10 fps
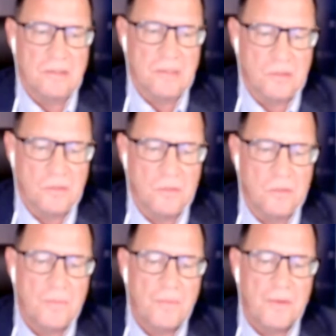that
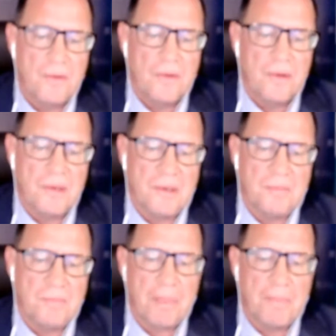you
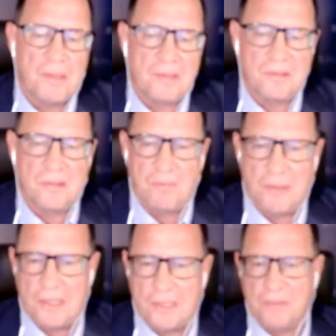
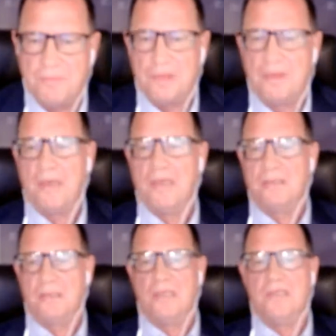participate
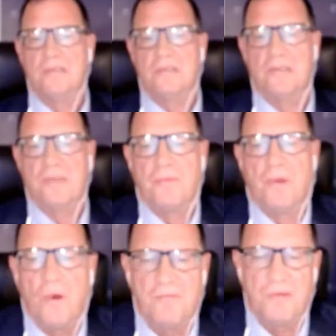us, and
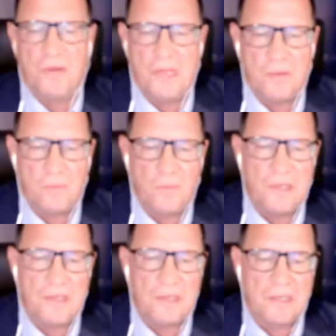hopefully
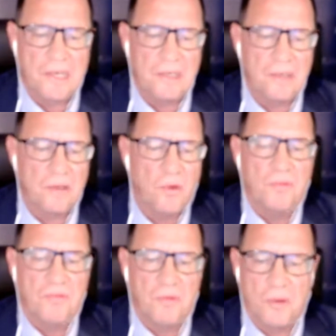we can go
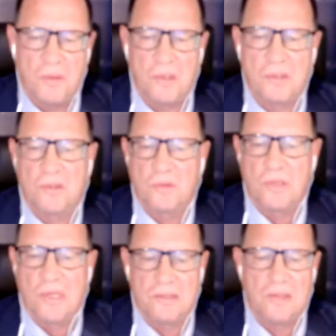forward
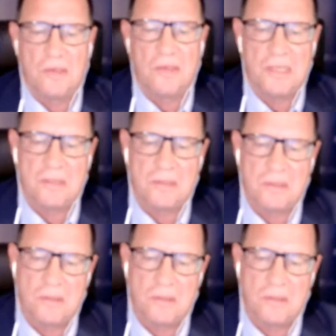together and